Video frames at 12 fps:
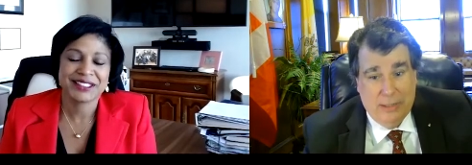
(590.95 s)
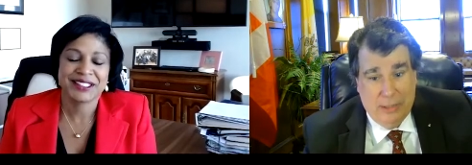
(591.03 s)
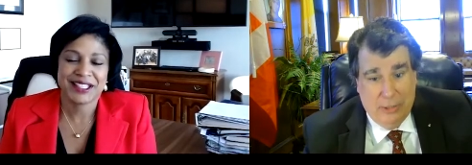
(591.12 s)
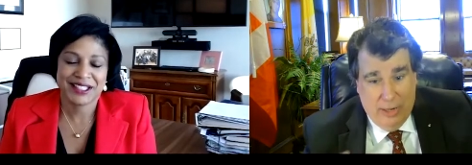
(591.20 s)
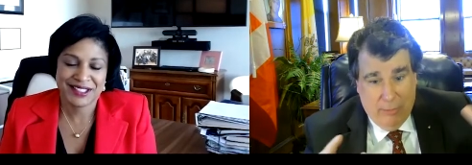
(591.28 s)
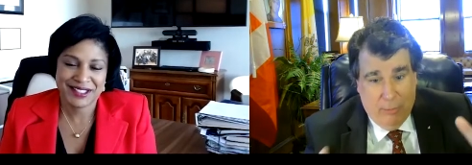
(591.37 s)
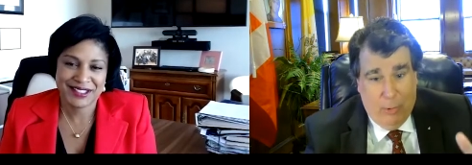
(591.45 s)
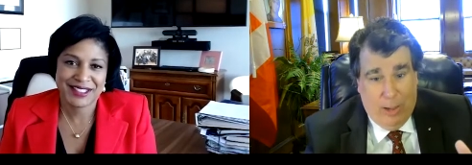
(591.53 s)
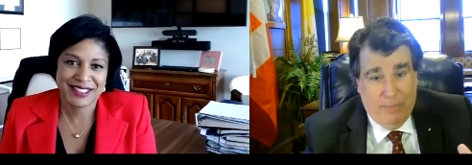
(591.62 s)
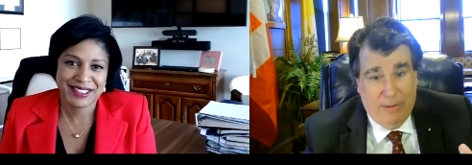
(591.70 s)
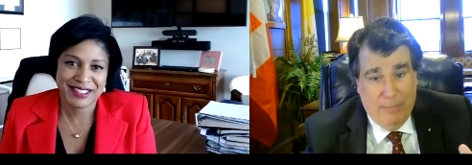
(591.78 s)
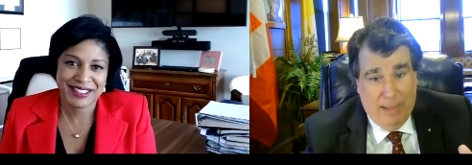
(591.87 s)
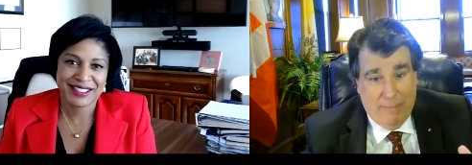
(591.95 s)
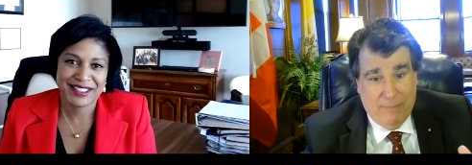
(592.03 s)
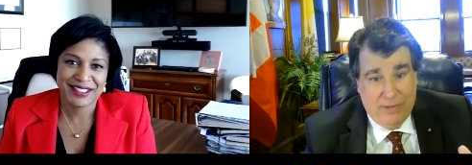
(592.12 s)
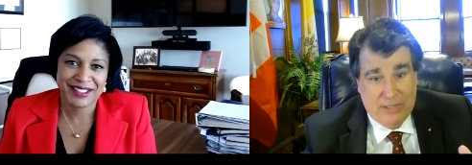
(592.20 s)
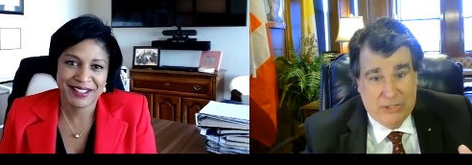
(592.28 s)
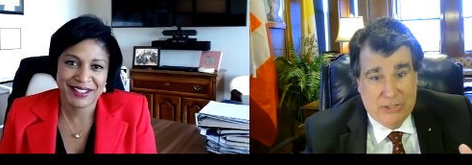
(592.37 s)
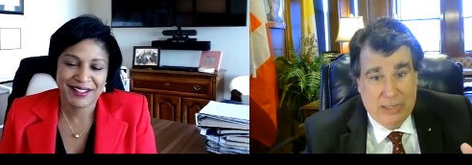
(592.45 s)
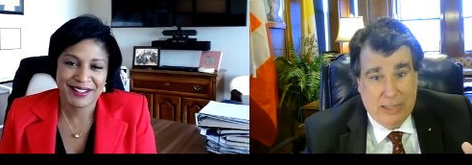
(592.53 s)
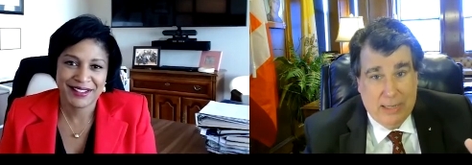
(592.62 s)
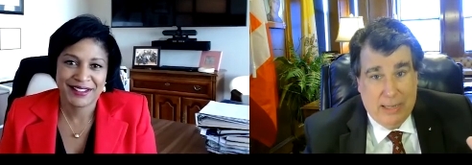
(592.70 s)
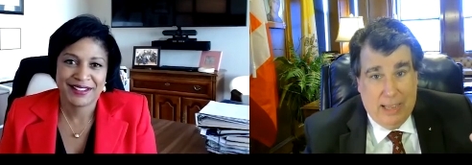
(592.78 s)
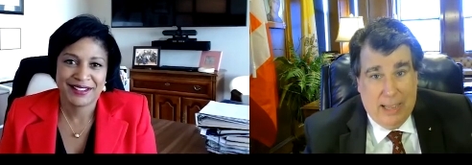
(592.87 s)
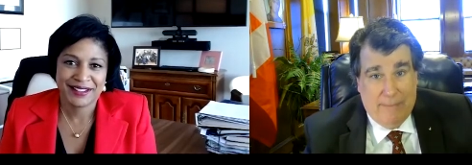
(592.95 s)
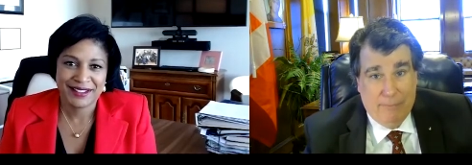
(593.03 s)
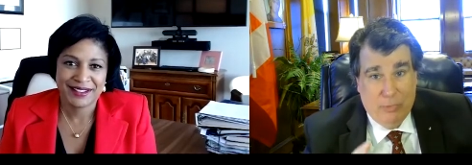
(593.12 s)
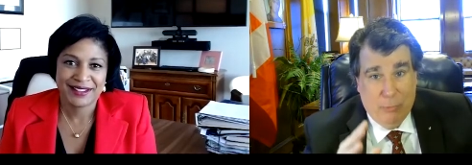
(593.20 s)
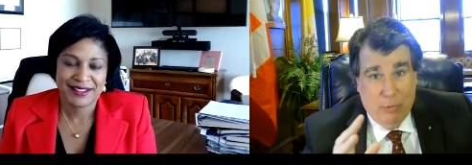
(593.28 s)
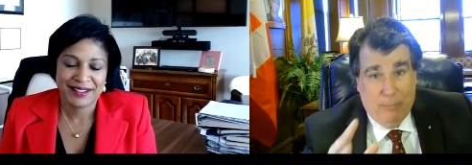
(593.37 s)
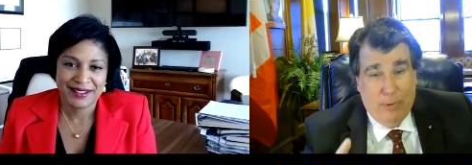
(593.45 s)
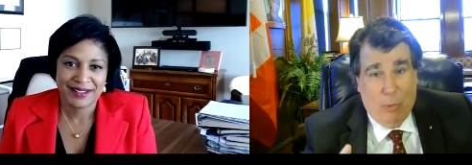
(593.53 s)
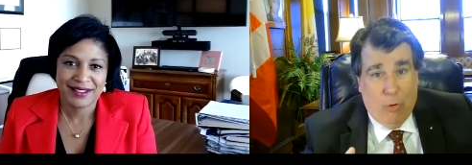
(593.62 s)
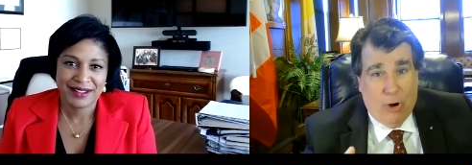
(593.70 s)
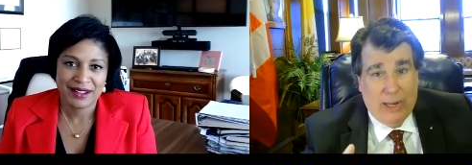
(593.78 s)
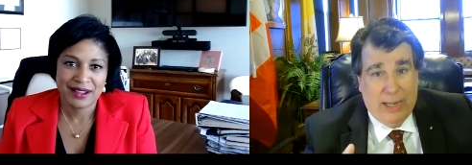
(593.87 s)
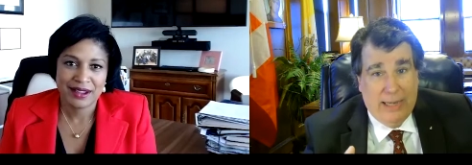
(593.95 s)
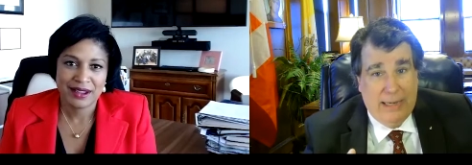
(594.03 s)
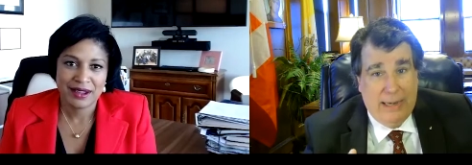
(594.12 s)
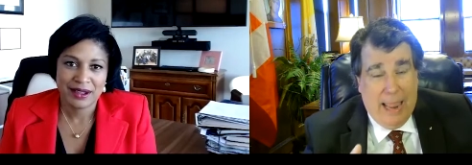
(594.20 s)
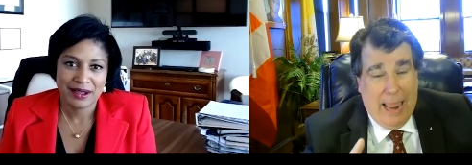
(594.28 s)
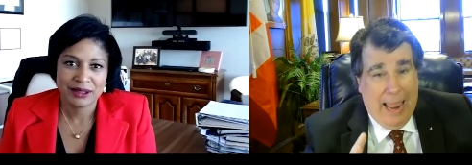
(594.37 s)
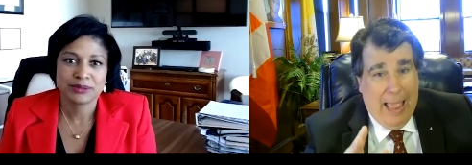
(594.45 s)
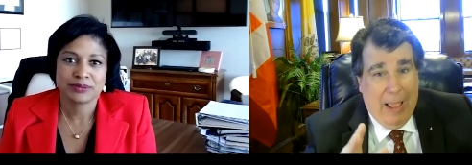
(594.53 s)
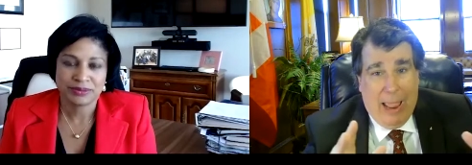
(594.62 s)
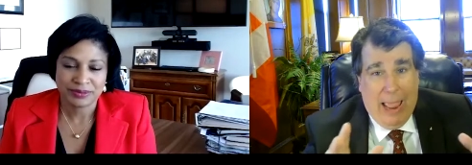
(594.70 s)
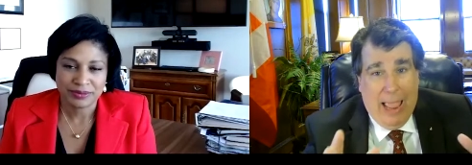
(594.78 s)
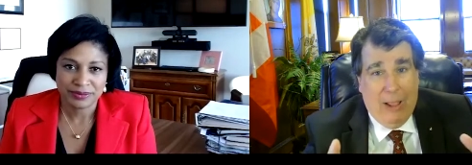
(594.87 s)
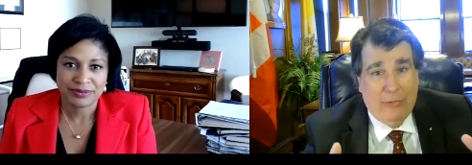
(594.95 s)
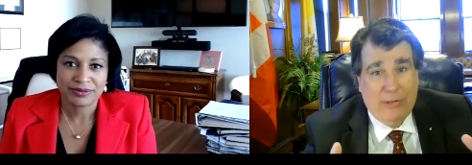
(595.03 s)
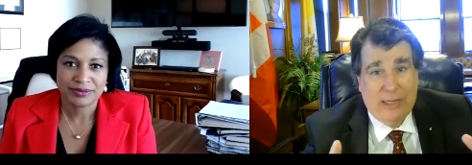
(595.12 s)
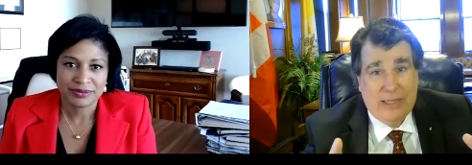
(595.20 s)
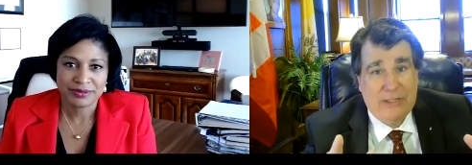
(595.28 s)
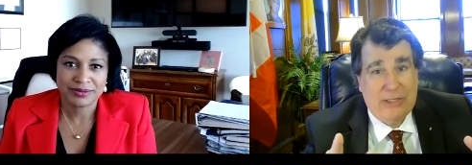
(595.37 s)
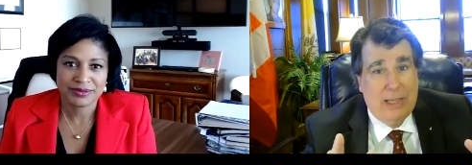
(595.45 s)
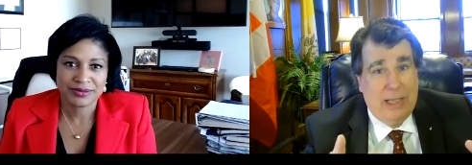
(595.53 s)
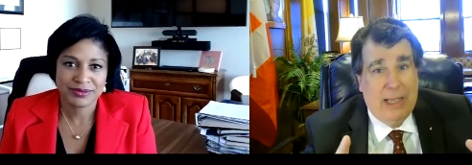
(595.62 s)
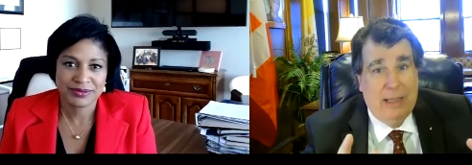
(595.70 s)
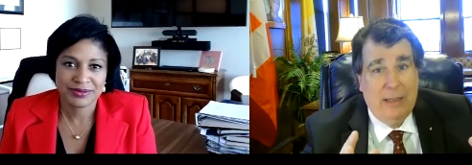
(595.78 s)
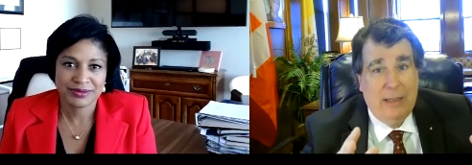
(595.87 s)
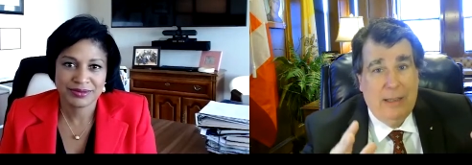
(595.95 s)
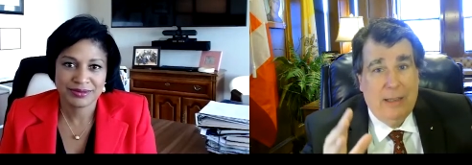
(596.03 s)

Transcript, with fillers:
Speaker 1: you didn't grow up in memphis uh, you grew up in oregon how how does uh,